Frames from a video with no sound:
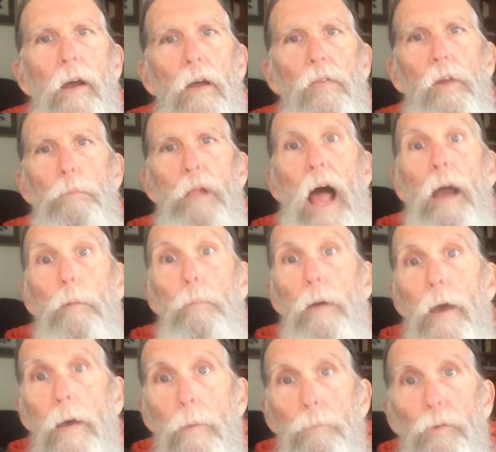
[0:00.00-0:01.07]
The
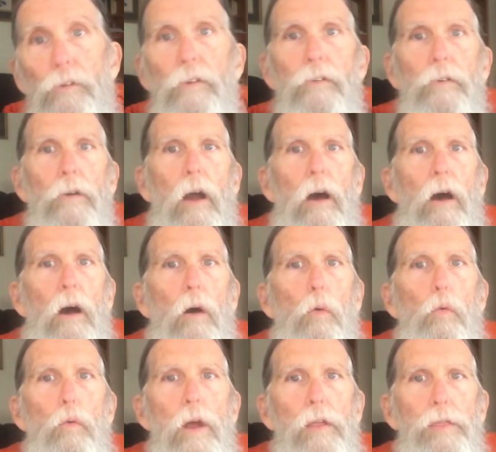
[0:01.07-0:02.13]
black pepper
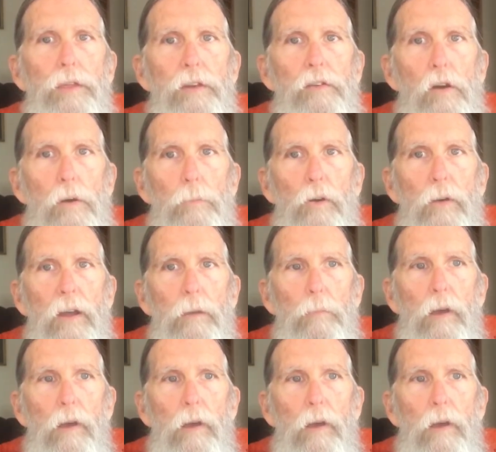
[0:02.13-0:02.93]
with the turmeric,